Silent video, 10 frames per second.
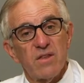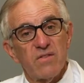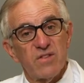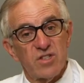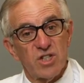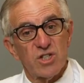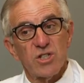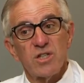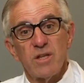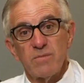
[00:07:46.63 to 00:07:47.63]
The
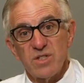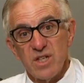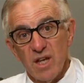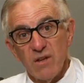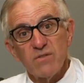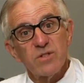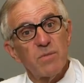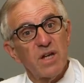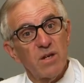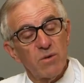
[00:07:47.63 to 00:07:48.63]
physician themselves
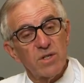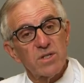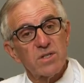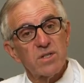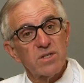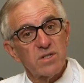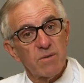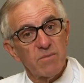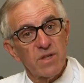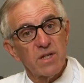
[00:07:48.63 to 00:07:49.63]
may notice
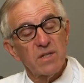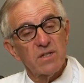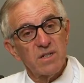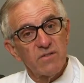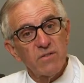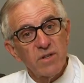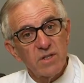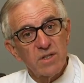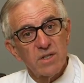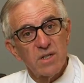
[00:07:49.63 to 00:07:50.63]
something
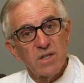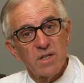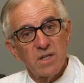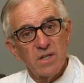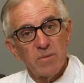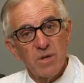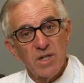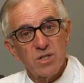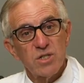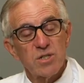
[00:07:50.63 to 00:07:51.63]
different in the
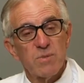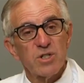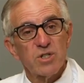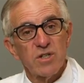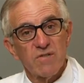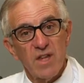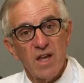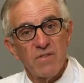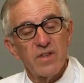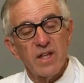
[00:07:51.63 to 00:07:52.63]
patient, especially if they
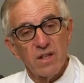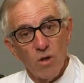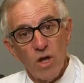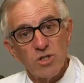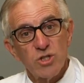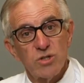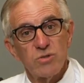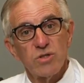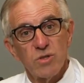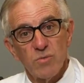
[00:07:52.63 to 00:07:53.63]
have that
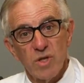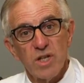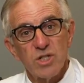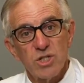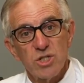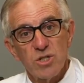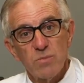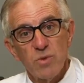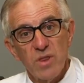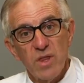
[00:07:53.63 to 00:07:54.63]
longitudinal
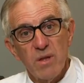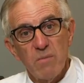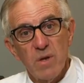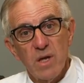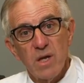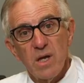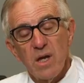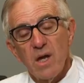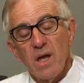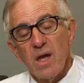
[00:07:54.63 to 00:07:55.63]
relationship with them.
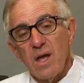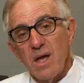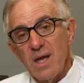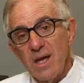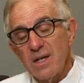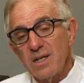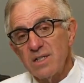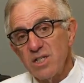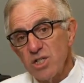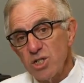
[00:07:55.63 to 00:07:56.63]
And in
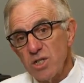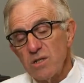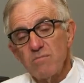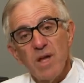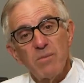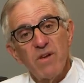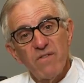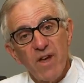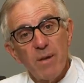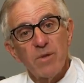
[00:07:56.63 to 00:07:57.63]
addition, maybe a
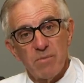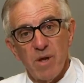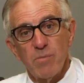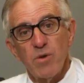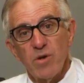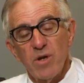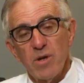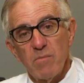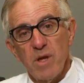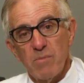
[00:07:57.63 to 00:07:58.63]
family member
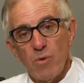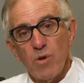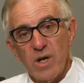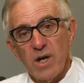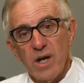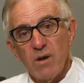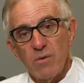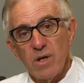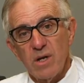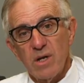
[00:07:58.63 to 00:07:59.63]
may point it out.